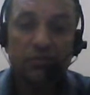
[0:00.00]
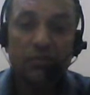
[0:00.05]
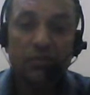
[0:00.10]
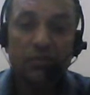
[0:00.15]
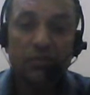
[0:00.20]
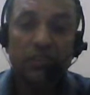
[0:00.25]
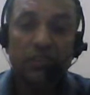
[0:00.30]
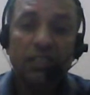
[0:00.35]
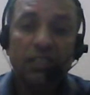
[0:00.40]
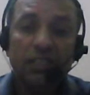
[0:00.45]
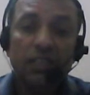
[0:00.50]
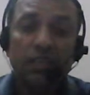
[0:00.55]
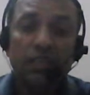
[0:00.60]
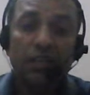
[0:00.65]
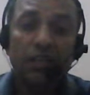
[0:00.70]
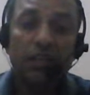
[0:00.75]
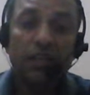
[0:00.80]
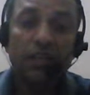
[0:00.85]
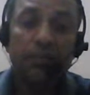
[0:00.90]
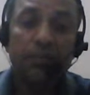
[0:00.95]
then a
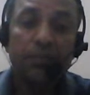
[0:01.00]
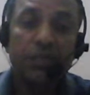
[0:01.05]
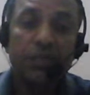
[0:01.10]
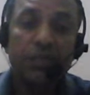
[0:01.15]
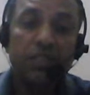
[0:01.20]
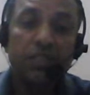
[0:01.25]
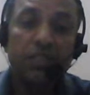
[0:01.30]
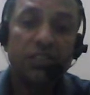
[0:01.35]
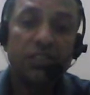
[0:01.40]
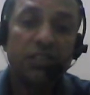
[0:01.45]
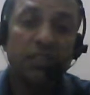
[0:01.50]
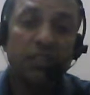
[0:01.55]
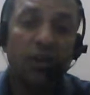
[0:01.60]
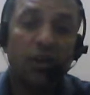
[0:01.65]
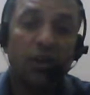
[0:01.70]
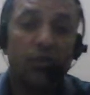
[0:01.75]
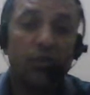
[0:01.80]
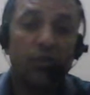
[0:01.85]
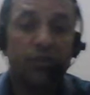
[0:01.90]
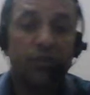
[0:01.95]
repetition
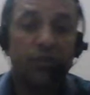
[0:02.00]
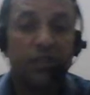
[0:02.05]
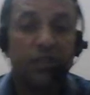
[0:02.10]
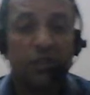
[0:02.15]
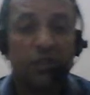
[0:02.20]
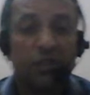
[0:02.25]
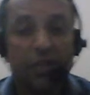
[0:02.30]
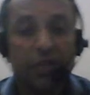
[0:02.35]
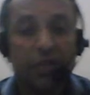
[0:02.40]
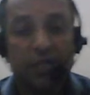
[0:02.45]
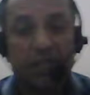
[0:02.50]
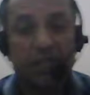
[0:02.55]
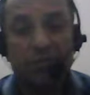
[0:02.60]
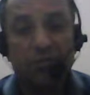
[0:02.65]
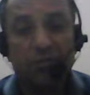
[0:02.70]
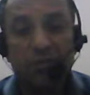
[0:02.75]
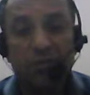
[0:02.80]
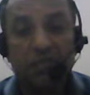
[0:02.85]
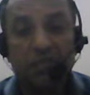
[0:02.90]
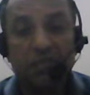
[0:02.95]
of incorrect
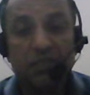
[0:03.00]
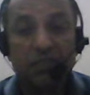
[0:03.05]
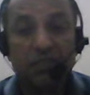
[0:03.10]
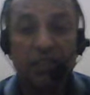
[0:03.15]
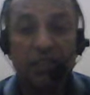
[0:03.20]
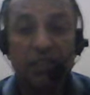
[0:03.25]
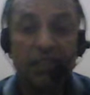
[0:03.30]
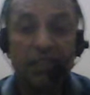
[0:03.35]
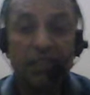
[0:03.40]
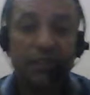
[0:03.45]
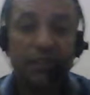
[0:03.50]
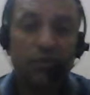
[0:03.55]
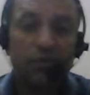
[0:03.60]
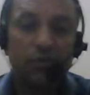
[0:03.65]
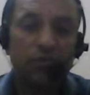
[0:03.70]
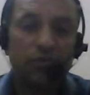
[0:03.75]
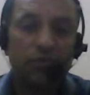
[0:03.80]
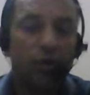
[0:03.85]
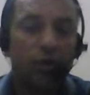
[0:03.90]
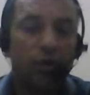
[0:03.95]
movements lead to
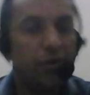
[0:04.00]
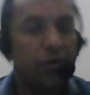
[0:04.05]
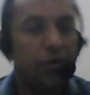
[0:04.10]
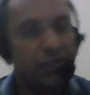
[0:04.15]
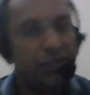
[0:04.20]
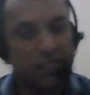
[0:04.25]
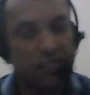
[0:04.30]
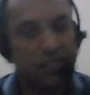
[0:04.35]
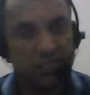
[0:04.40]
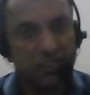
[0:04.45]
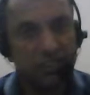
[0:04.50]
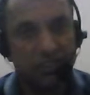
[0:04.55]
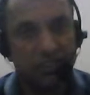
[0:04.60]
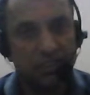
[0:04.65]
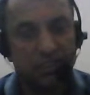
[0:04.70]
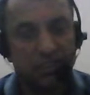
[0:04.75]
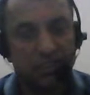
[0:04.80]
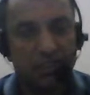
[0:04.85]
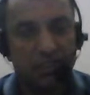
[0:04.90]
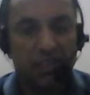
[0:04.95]
faulty action.
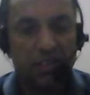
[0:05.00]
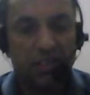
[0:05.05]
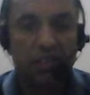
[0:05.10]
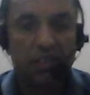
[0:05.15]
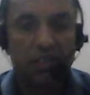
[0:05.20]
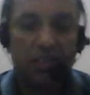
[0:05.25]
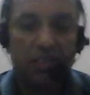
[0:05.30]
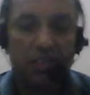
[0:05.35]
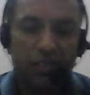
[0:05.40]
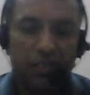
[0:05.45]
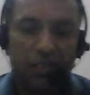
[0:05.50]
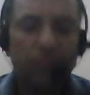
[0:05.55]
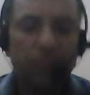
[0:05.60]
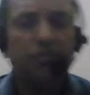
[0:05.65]
If